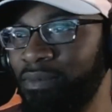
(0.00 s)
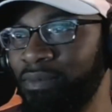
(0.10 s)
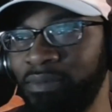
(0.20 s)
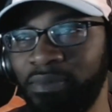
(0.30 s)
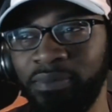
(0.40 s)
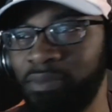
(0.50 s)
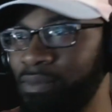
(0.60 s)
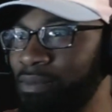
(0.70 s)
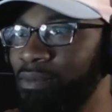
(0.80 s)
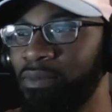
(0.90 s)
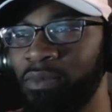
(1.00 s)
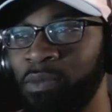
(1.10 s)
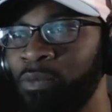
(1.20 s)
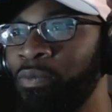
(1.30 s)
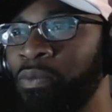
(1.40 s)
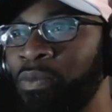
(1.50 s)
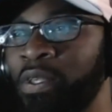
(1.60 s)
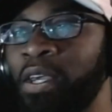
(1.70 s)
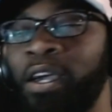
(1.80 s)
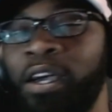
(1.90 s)
man. Sterling, pay.
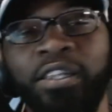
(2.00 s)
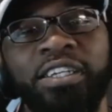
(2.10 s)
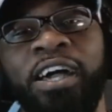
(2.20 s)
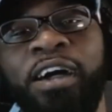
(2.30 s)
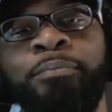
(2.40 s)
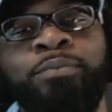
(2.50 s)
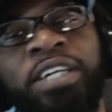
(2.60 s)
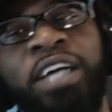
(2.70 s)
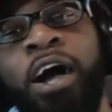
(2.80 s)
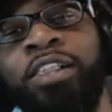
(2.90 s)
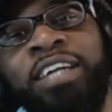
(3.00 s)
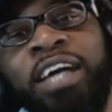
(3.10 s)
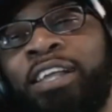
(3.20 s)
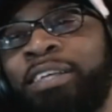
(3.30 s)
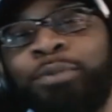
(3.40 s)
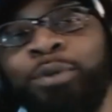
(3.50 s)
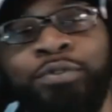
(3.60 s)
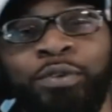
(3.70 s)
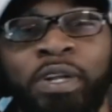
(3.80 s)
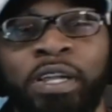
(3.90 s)
Look how look how look how they're
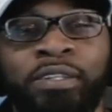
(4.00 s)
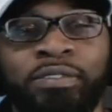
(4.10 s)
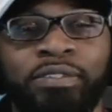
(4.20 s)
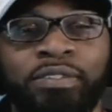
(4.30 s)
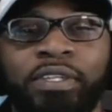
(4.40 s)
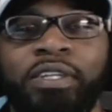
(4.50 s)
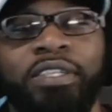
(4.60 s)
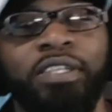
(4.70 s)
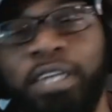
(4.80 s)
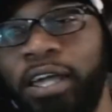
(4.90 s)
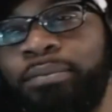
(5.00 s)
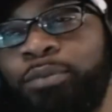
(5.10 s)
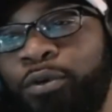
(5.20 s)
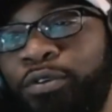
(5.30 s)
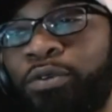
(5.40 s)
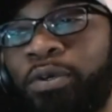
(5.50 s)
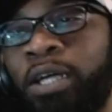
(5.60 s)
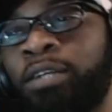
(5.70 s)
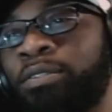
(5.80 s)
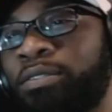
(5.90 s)
moving around. Look how they're moving
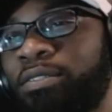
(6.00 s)
around.